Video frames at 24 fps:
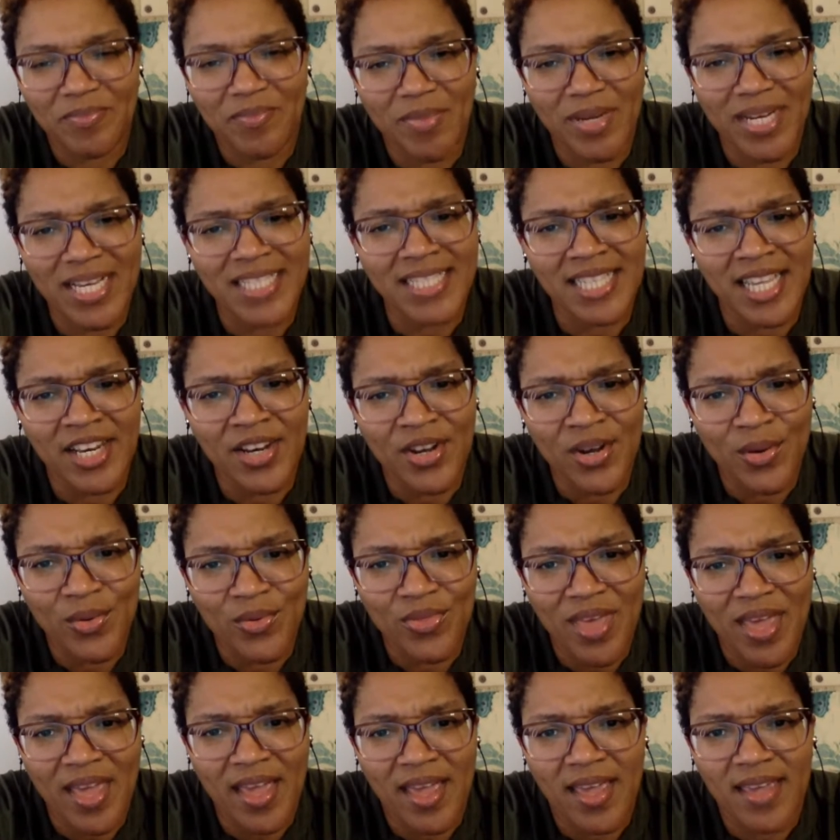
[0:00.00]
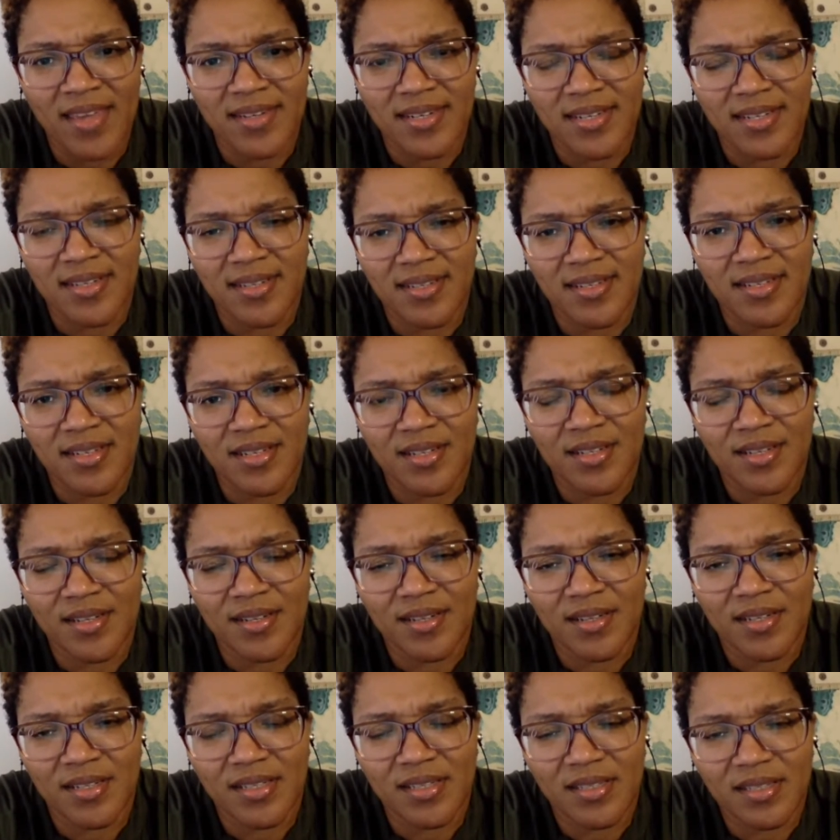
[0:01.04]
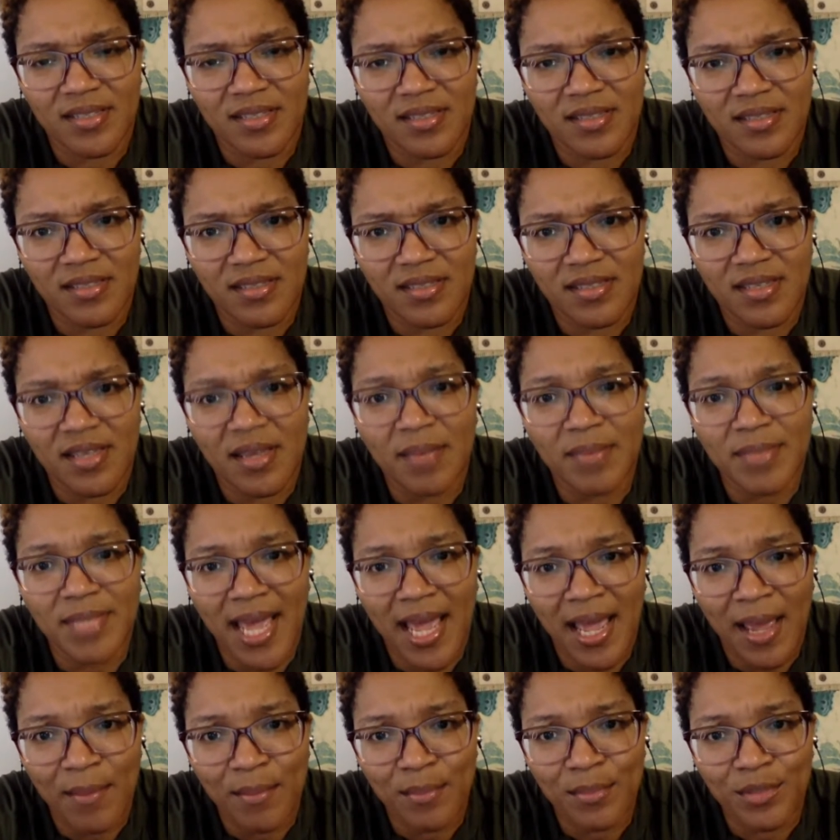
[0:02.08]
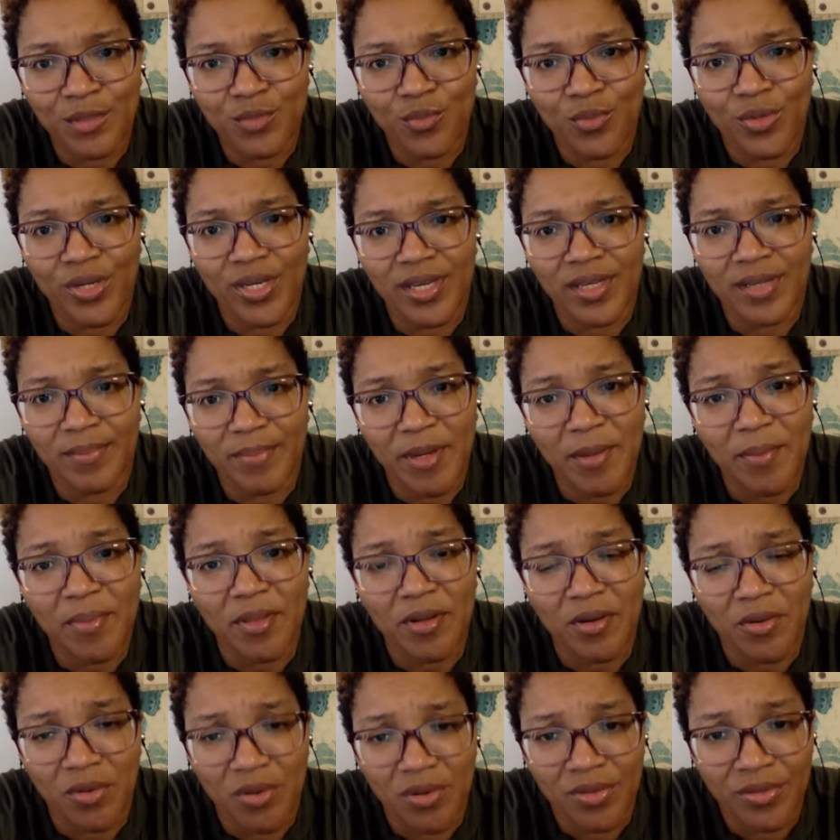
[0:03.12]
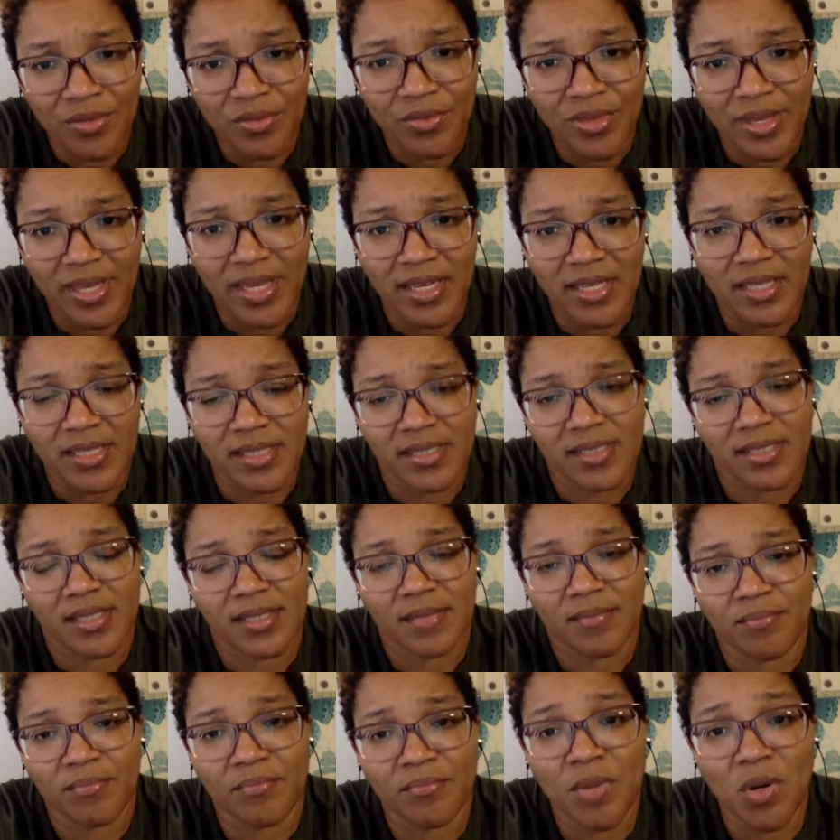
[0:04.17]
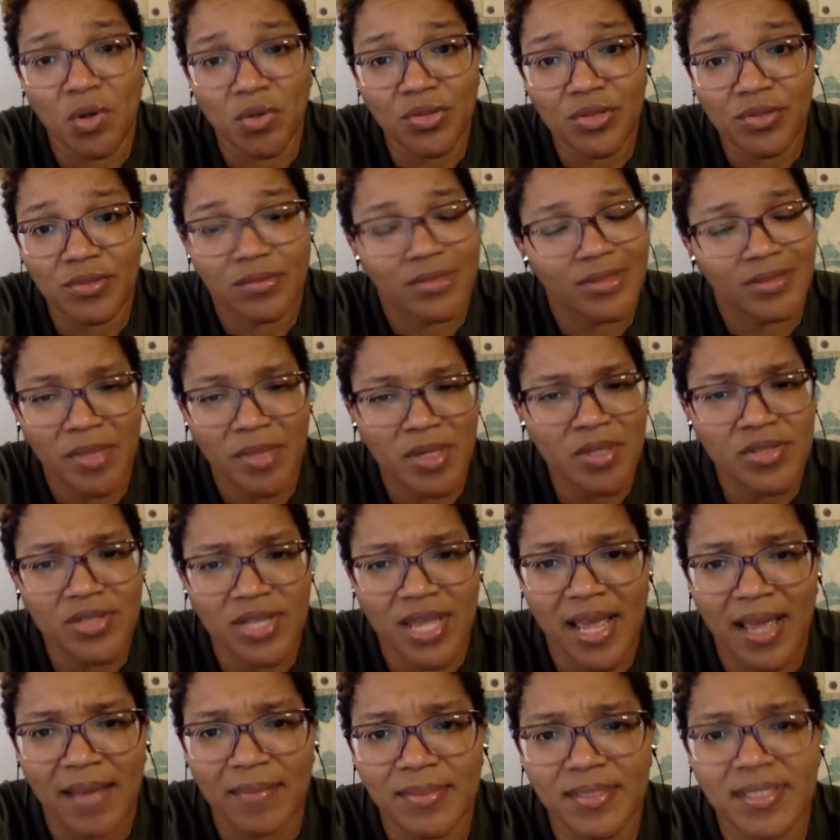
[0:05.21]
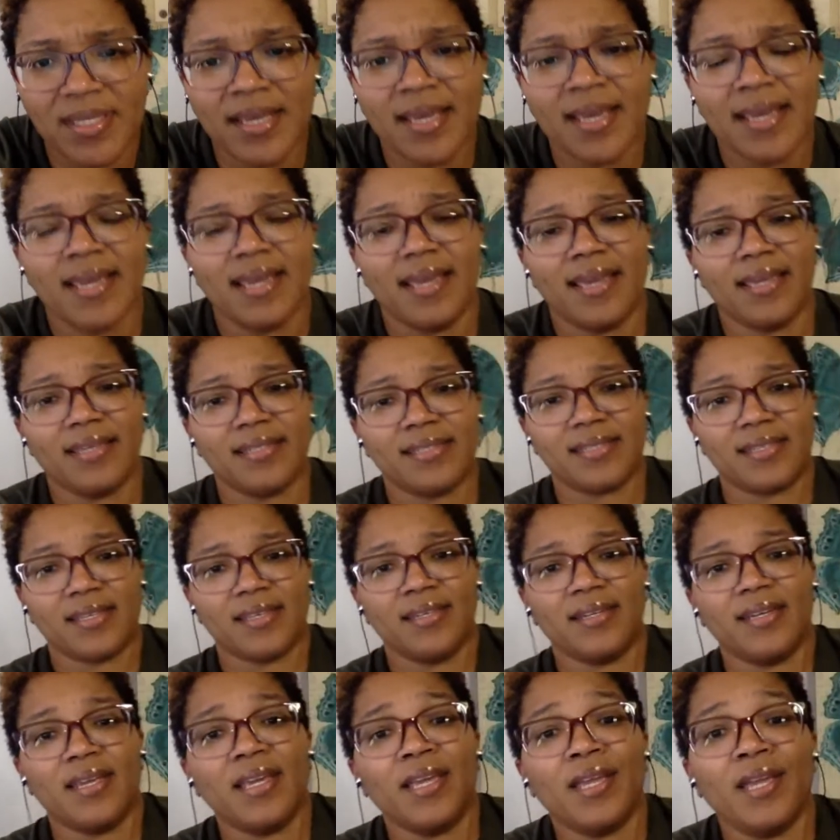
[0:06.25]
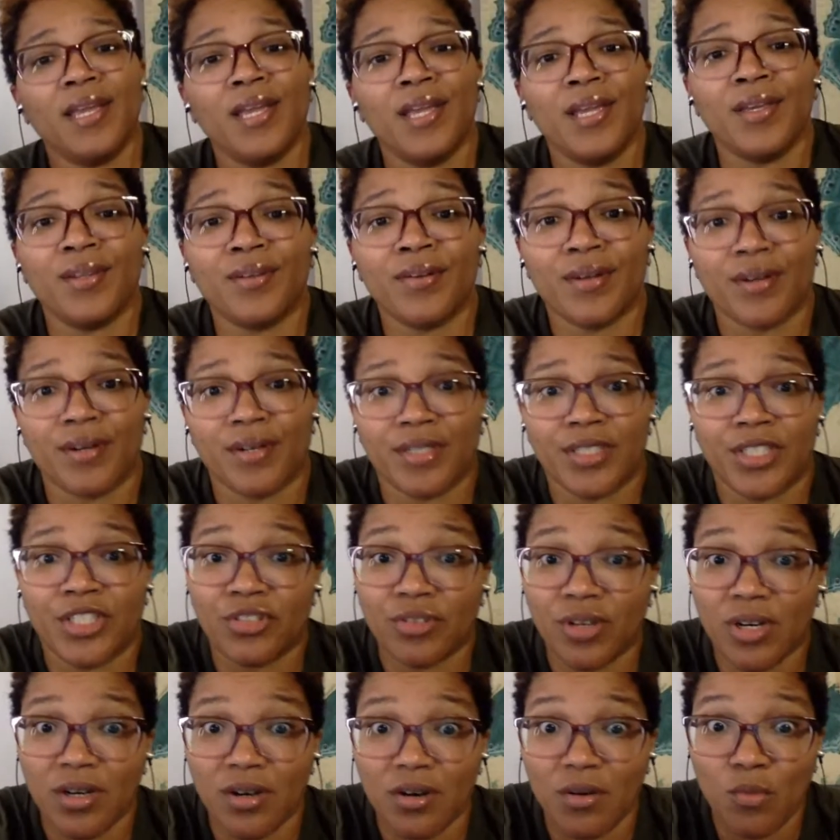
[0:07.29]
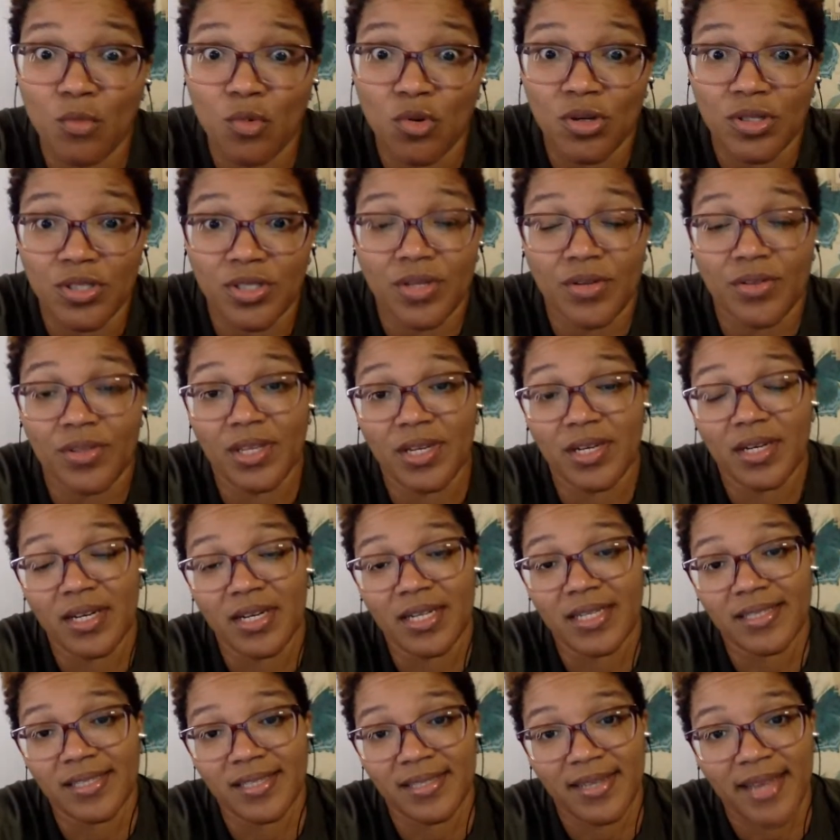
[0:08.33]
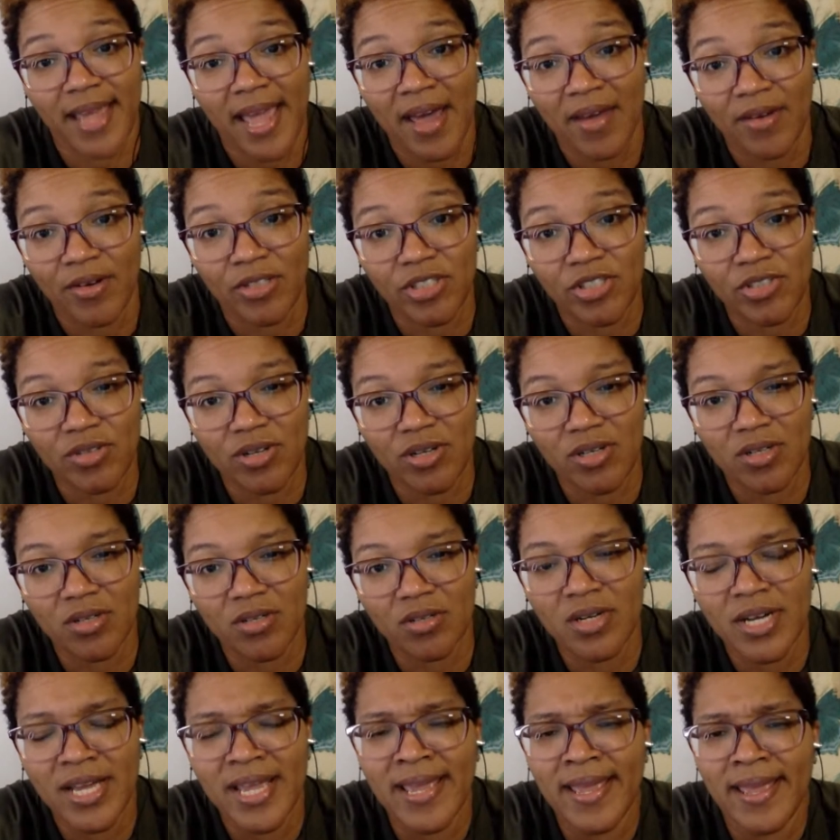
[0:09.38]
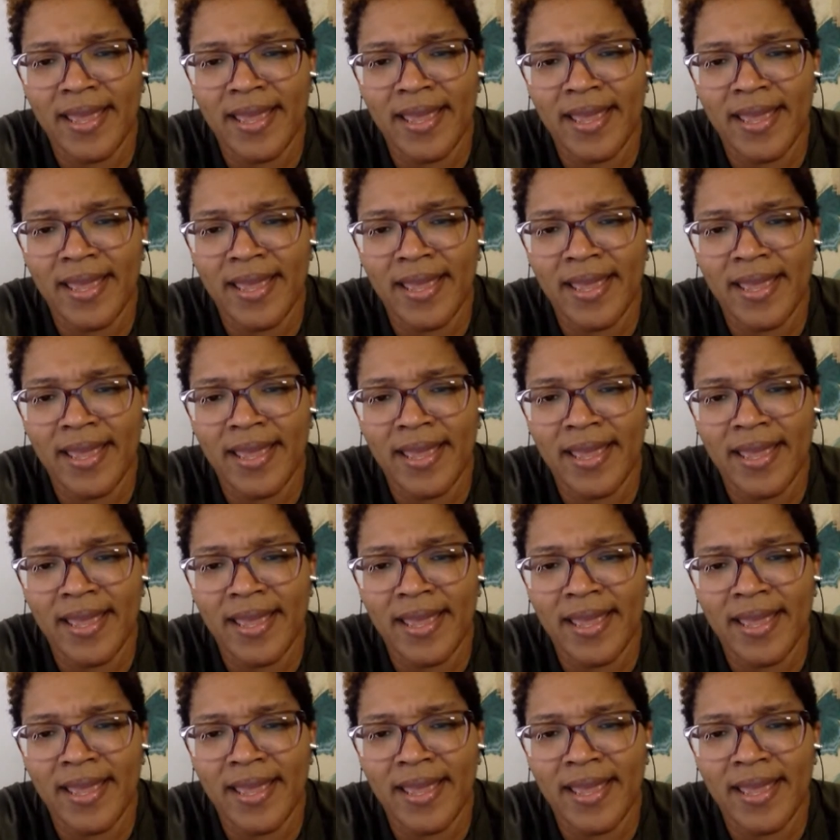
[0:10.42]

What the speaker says: because I know that sometimes when people are going through things, most times it's an inner struggle more so than it is an outer struggle,